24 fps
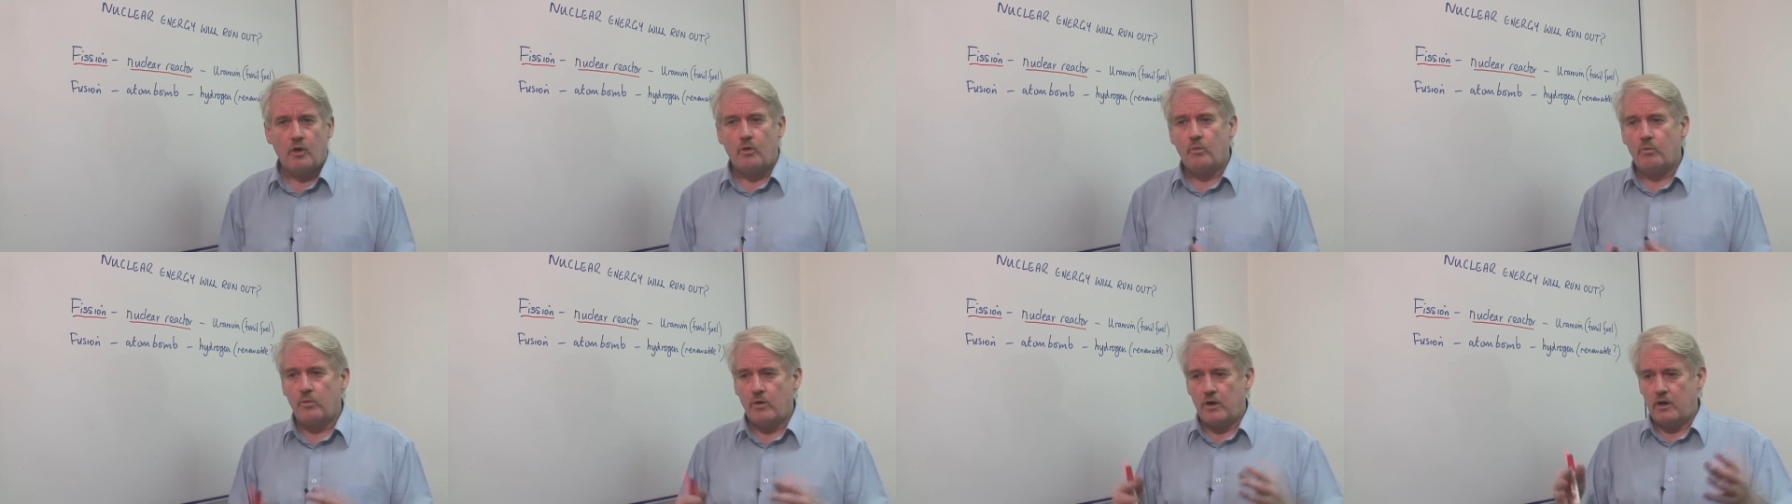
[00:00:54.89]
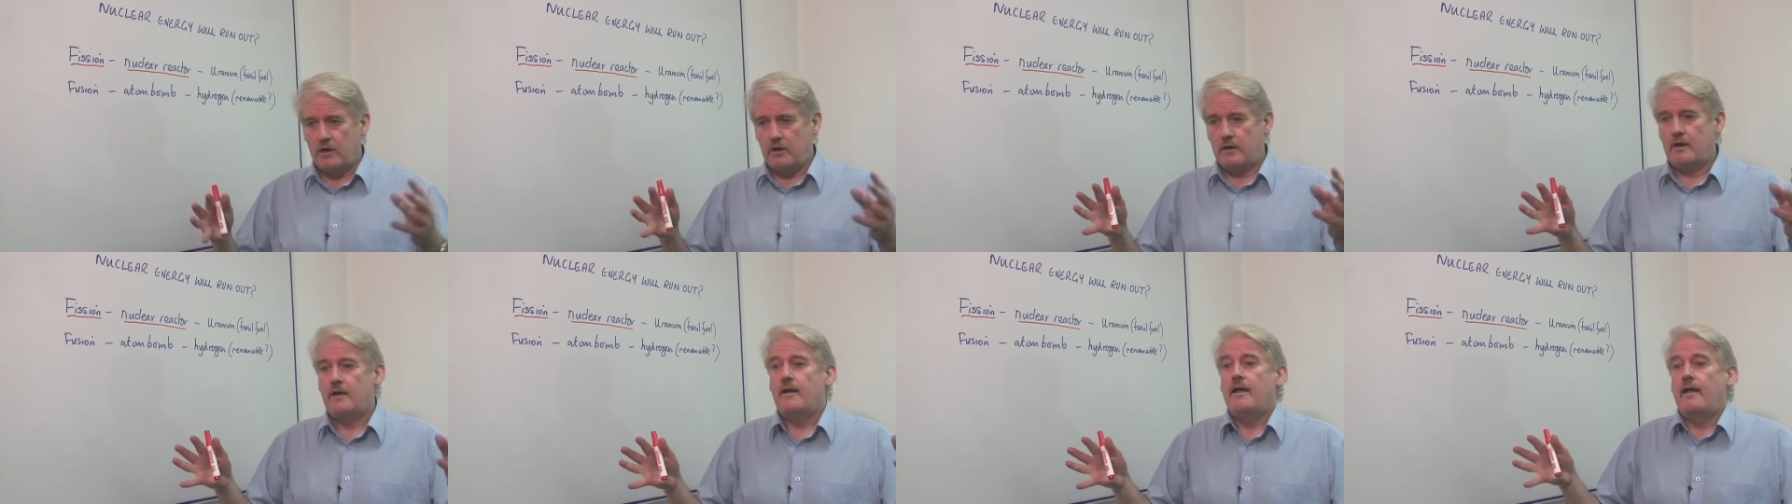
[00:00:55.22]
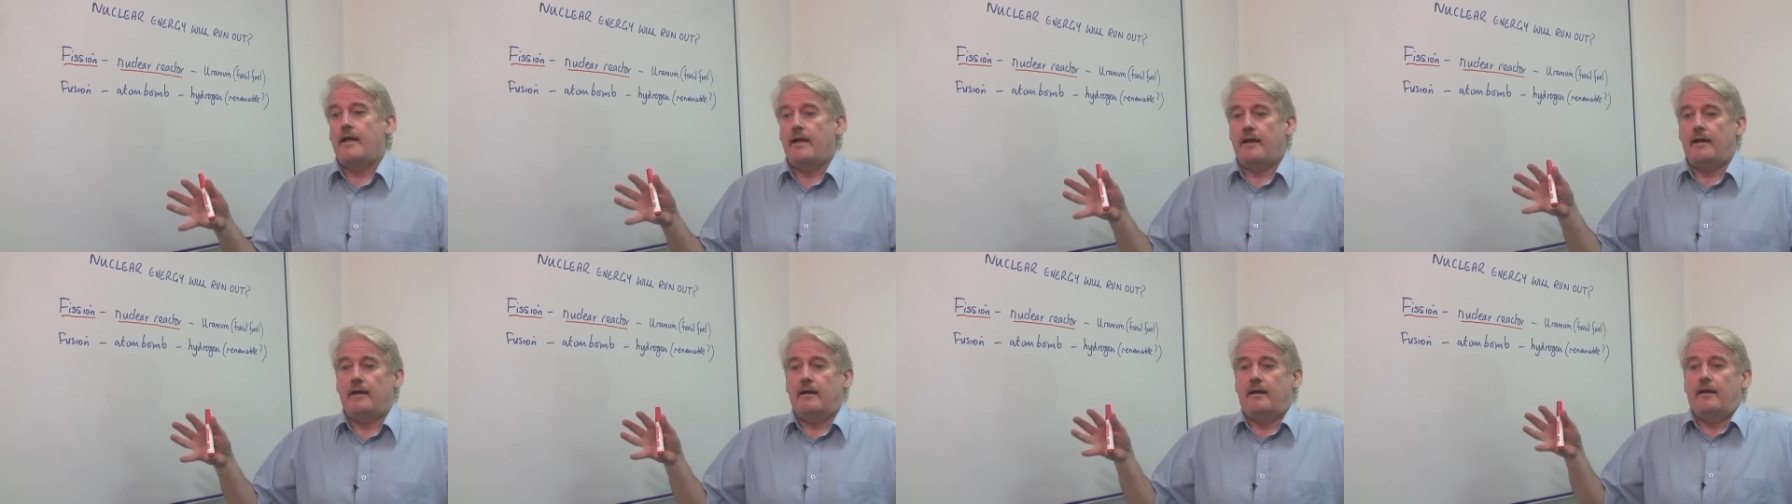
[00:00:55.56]
where
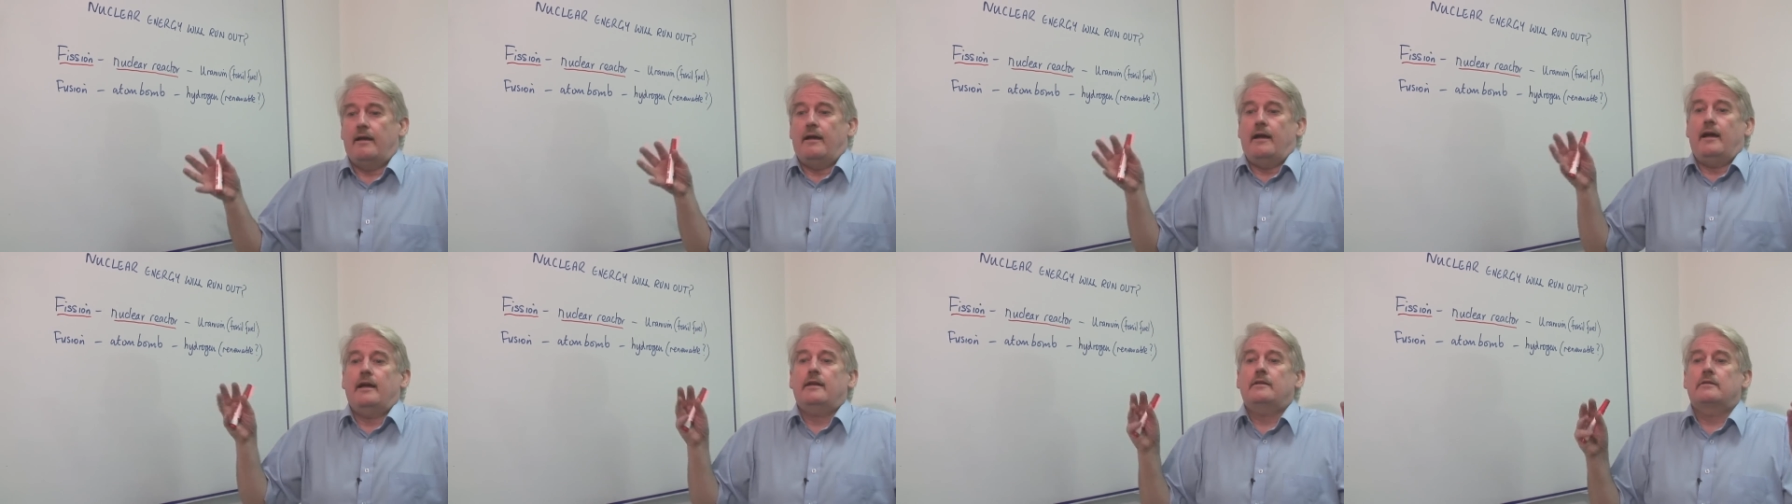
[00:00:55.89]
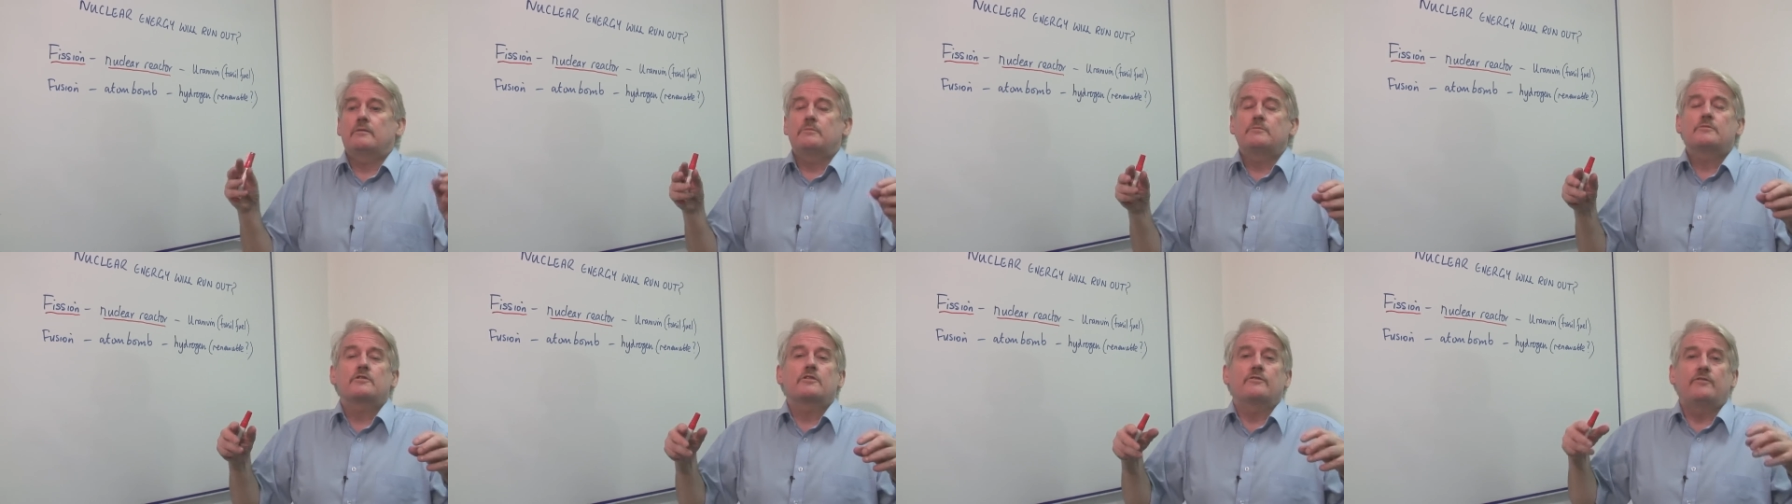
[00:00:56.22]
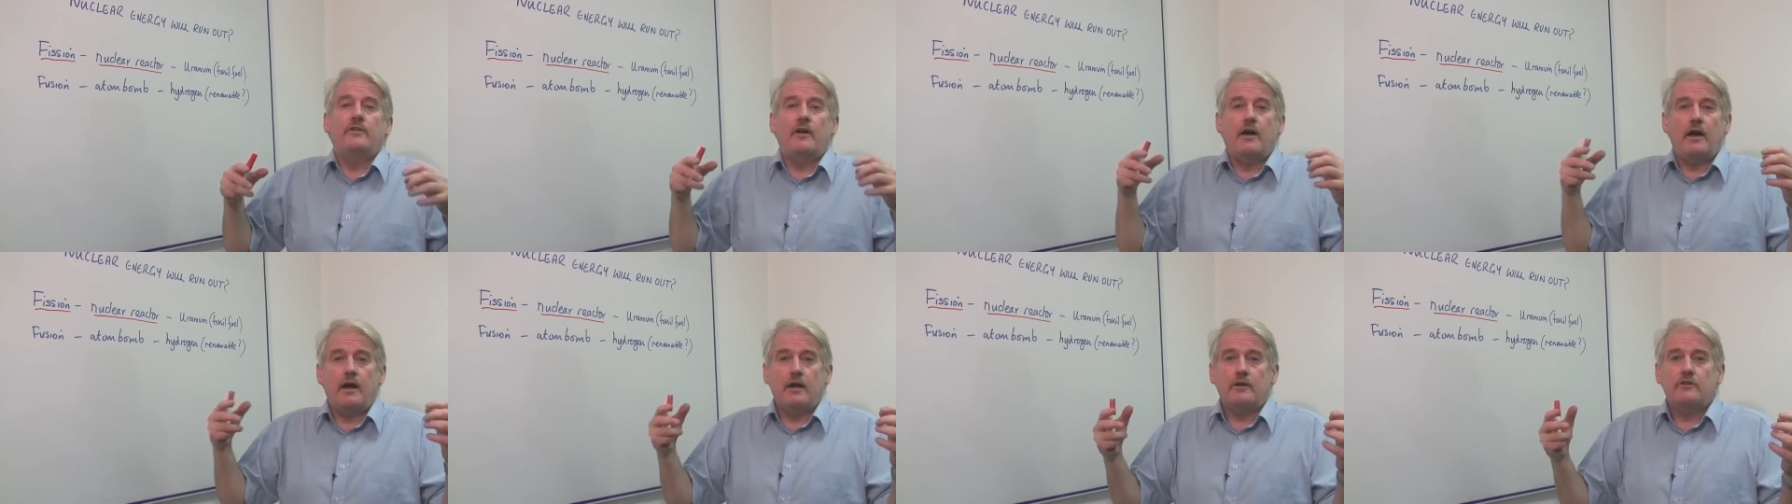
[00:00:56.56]
Atoms of
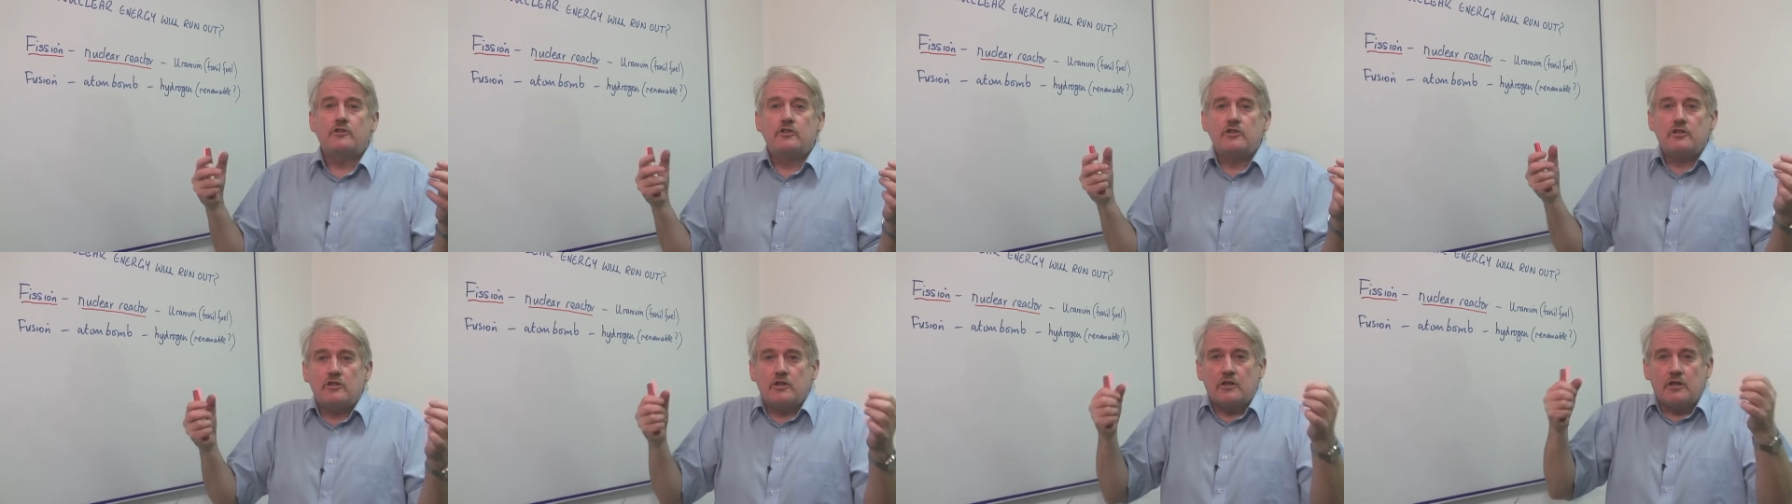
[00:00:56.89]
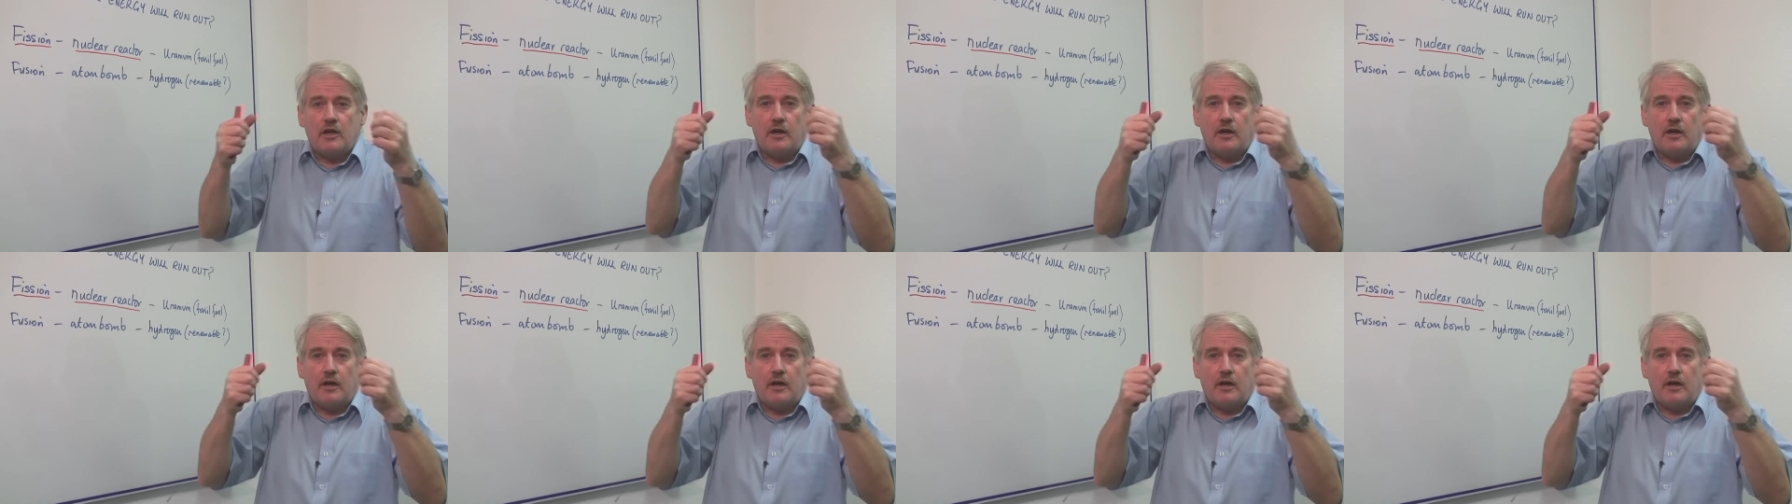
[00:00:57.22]
hydrogen